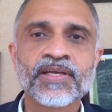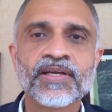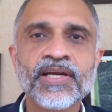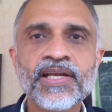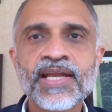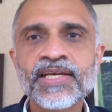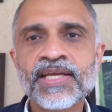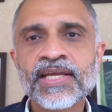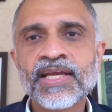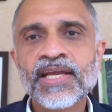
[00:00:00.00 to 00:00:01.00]
Right? And
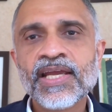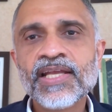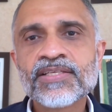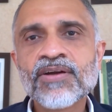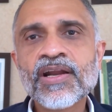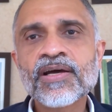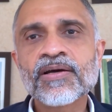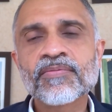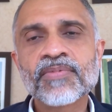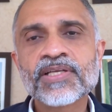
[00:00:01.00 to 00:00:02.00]
it's not
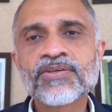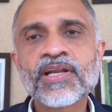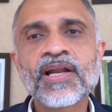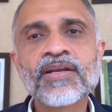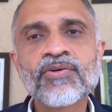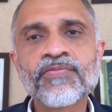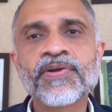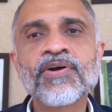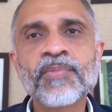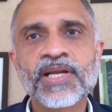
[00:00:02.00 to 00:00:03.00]
an unknown
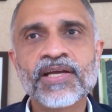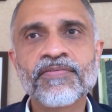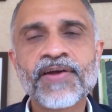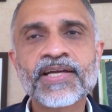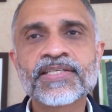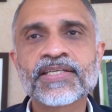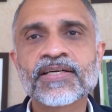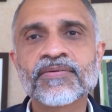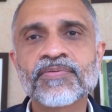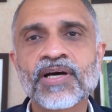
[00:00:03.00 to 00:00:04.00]
phenomena. In fact,
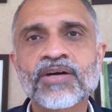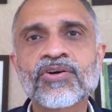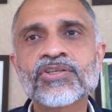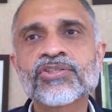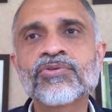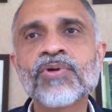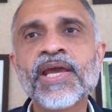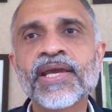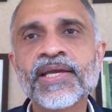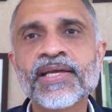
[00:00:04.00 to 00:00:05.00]
across
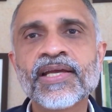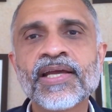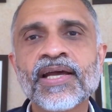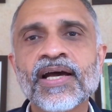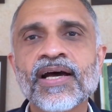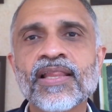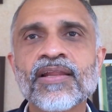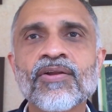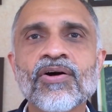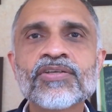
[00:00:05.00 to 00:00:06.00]
schooling,
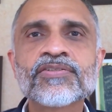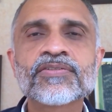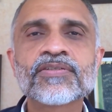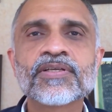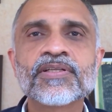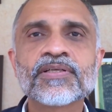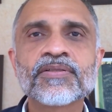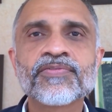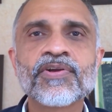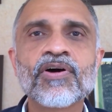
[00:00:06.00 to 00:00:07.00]

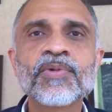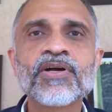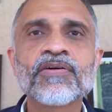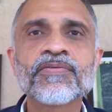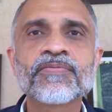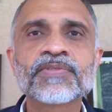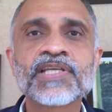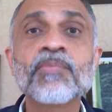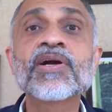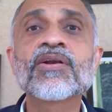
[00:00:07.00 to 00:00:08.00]
the phenomena of
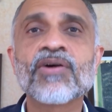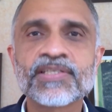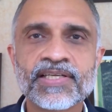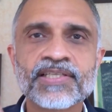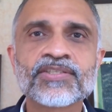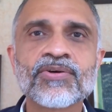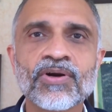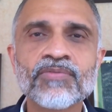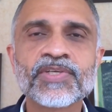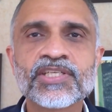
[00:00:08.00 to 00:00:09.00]
summer loss, as it's
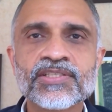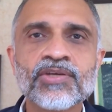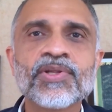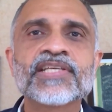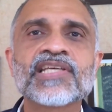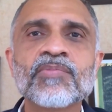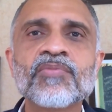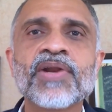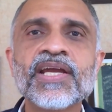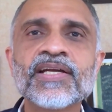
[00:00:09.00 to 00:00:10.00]
called, which is during the summer
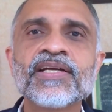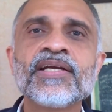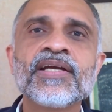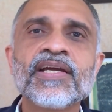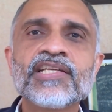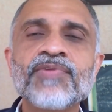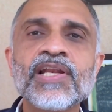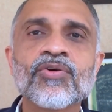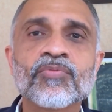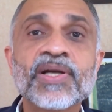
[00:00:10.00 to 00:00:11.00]
break, is well known.